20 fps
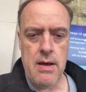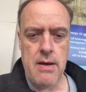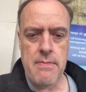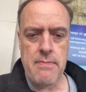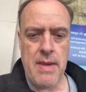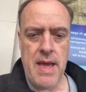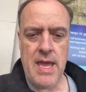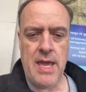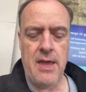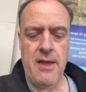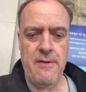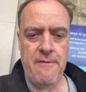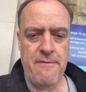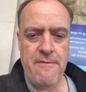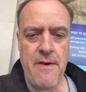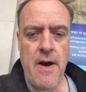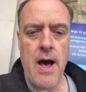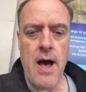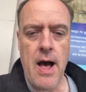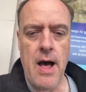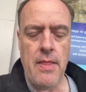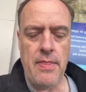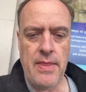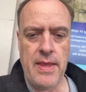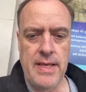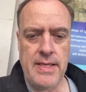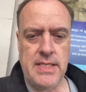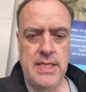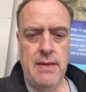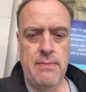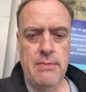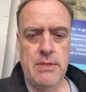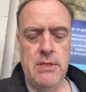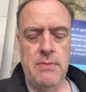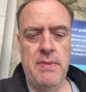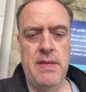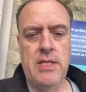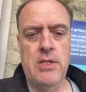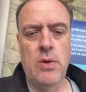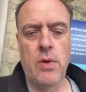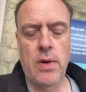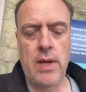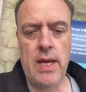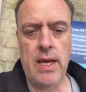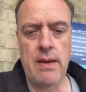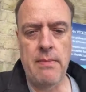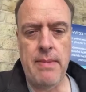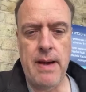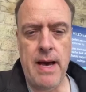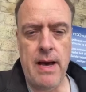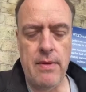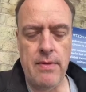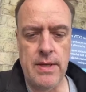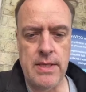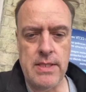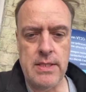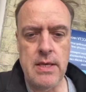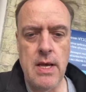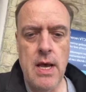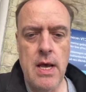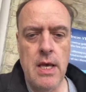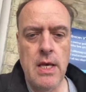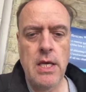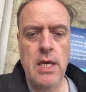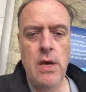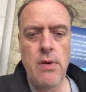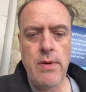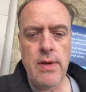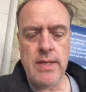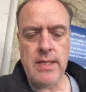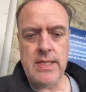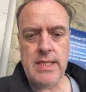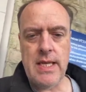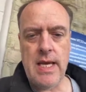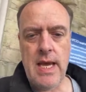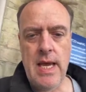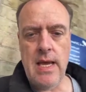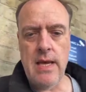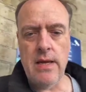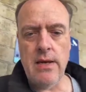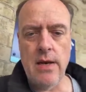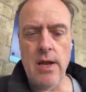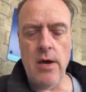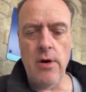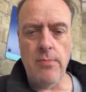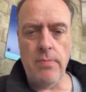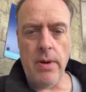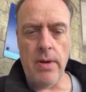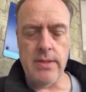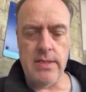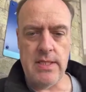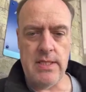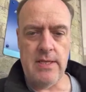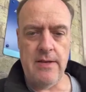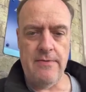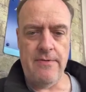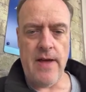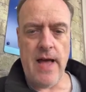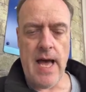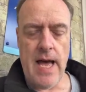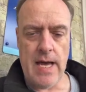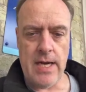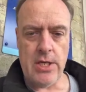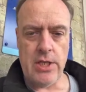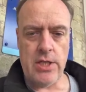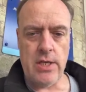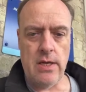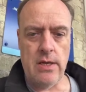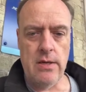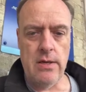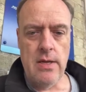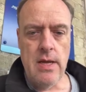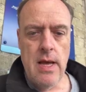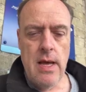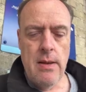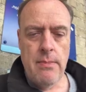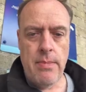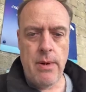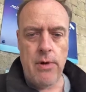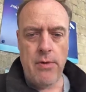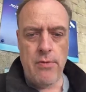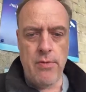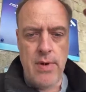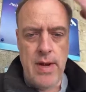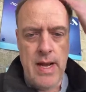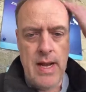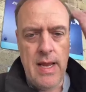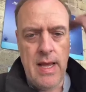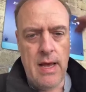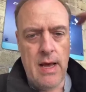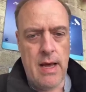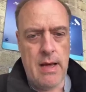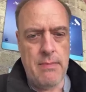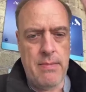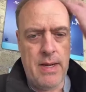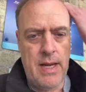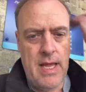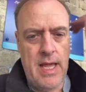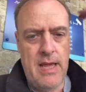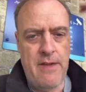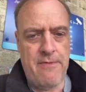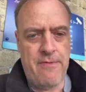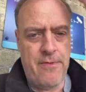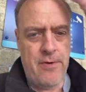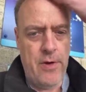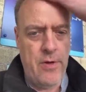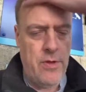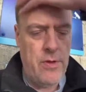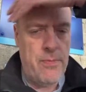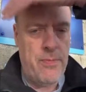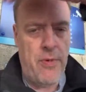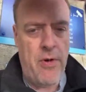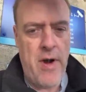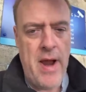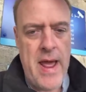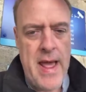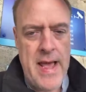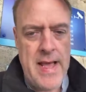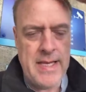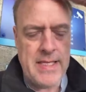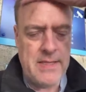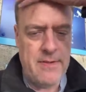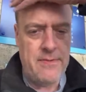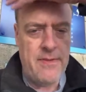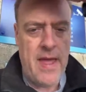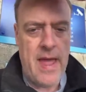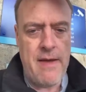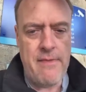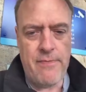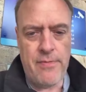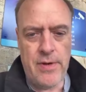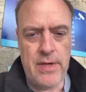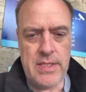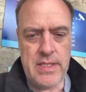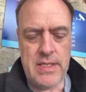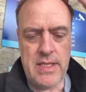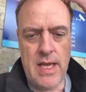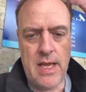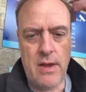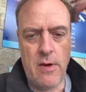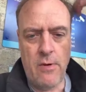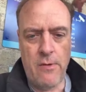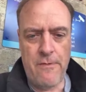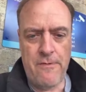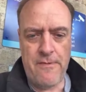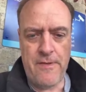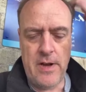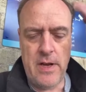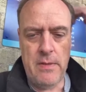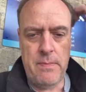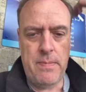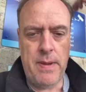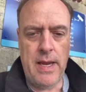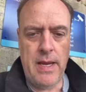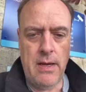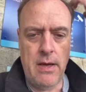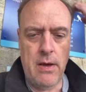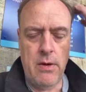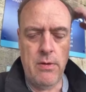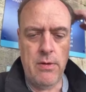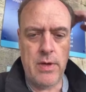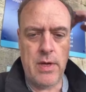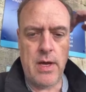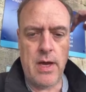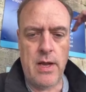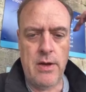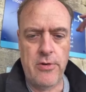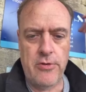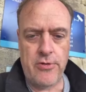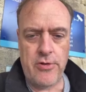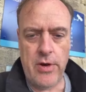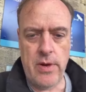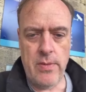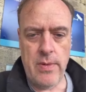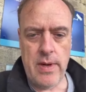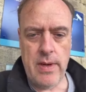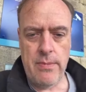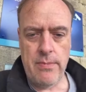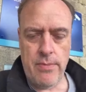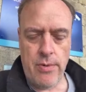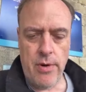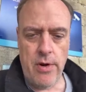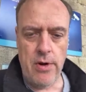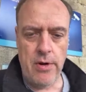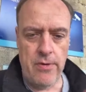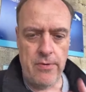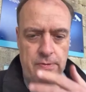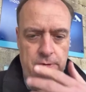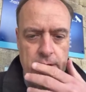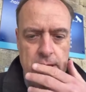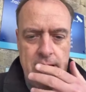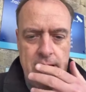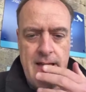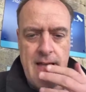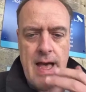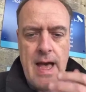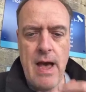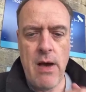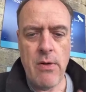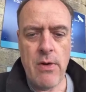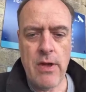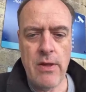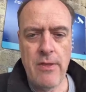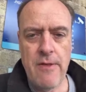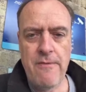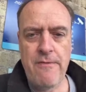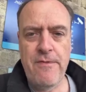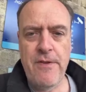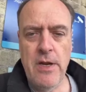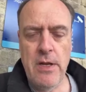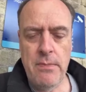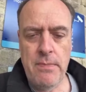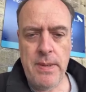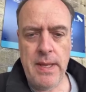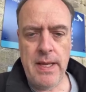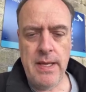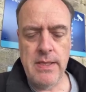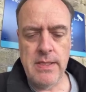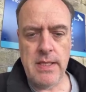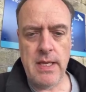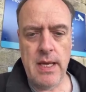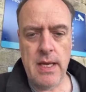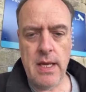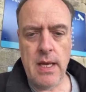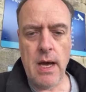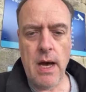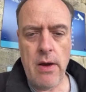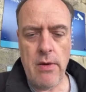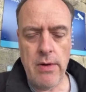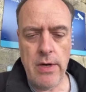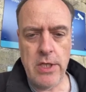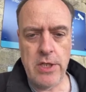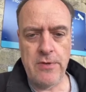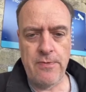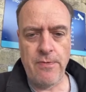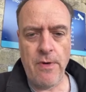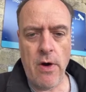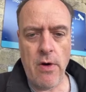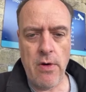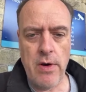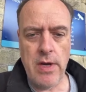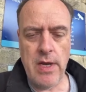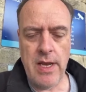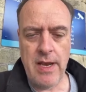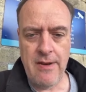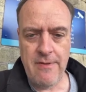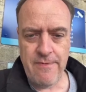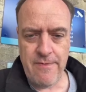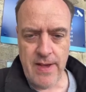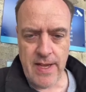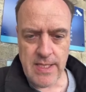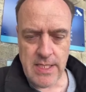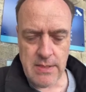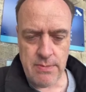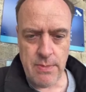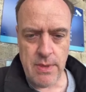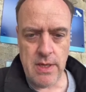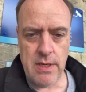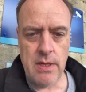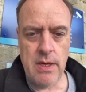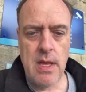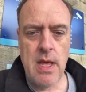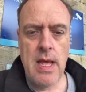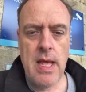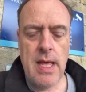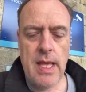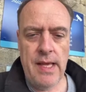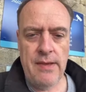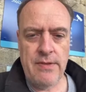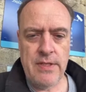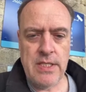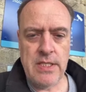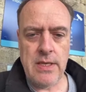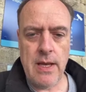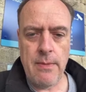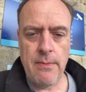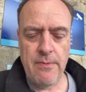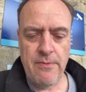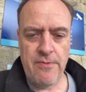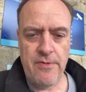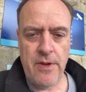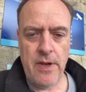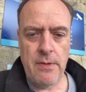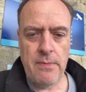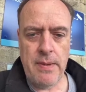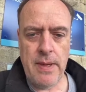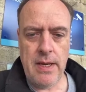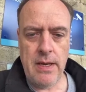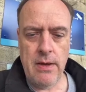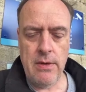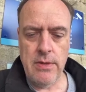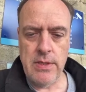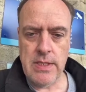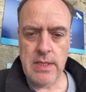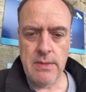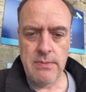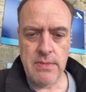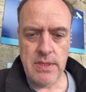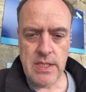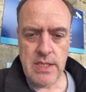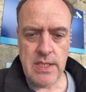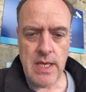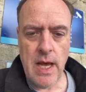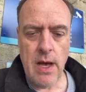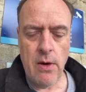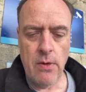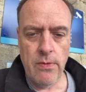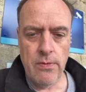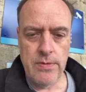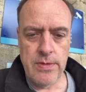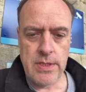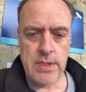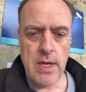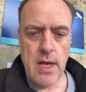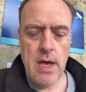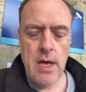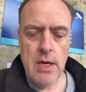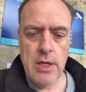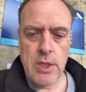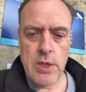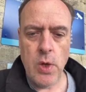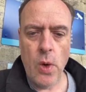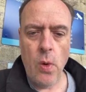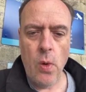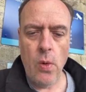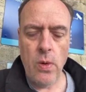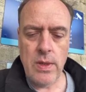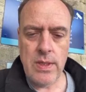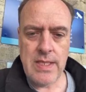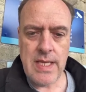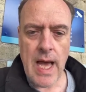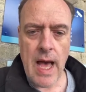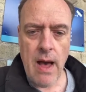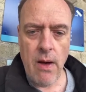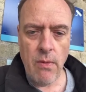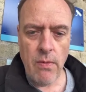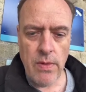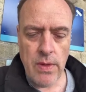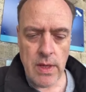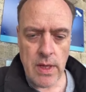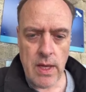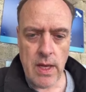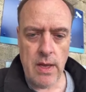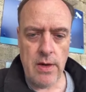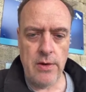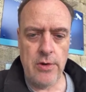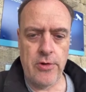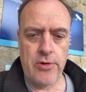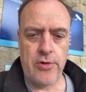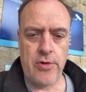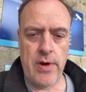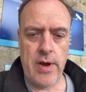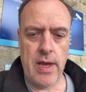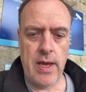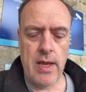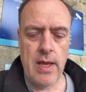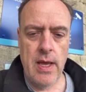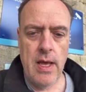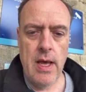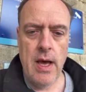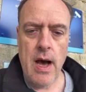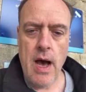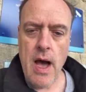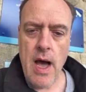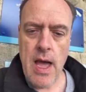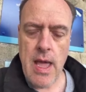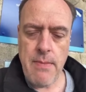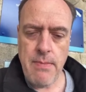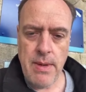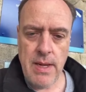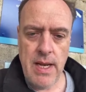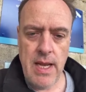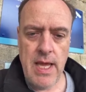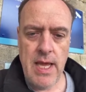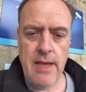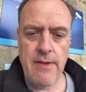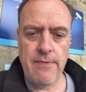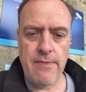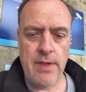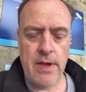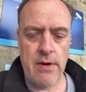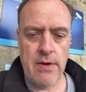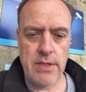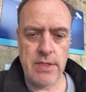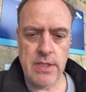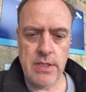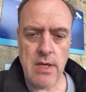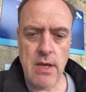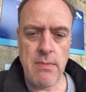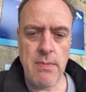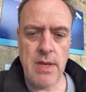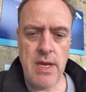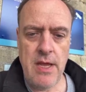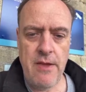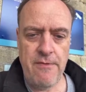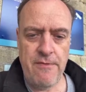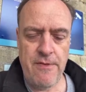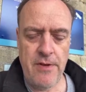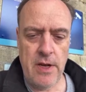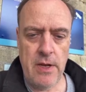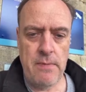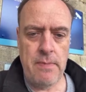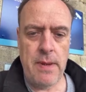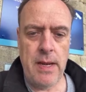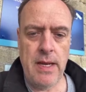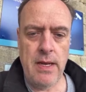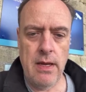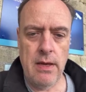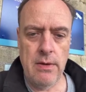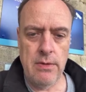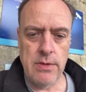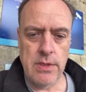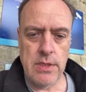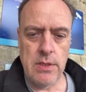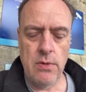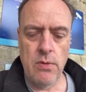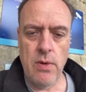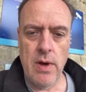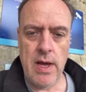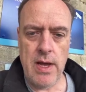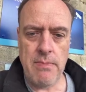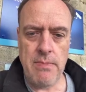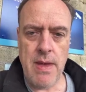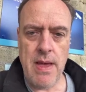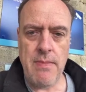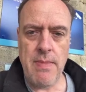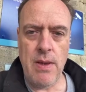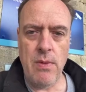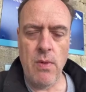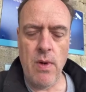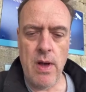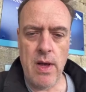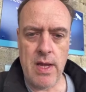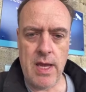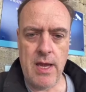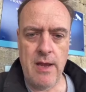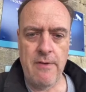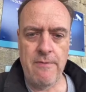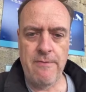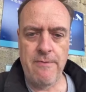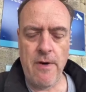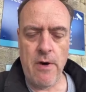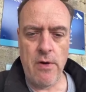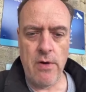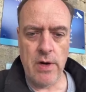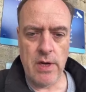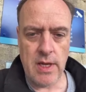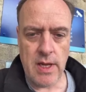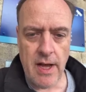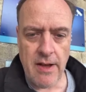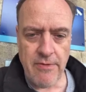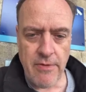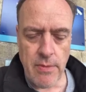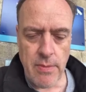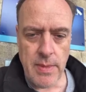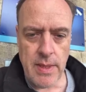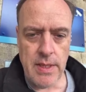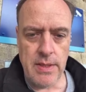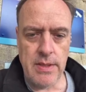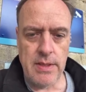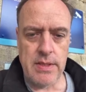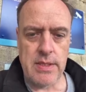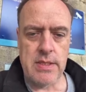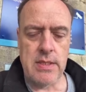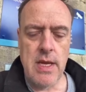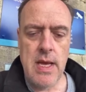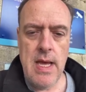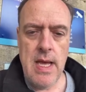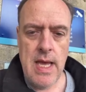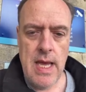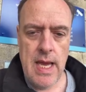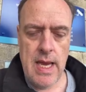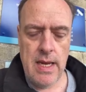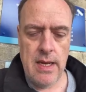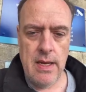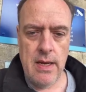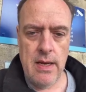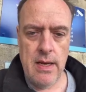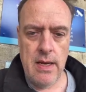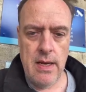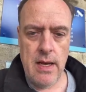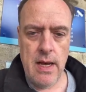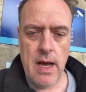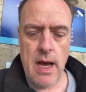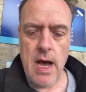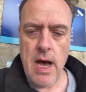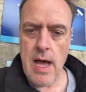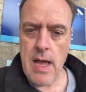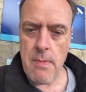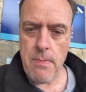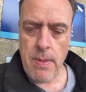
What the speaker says: making fun. They seem to be talking about this unity and no positive action. But really, I believe through the prayers of every single Filipino, the country will improve. How can the Philippines encourage foreign investment if some Filipinos themselves talk down the country? I believe there are so many Filipinos who maybe work in foreign governments, in high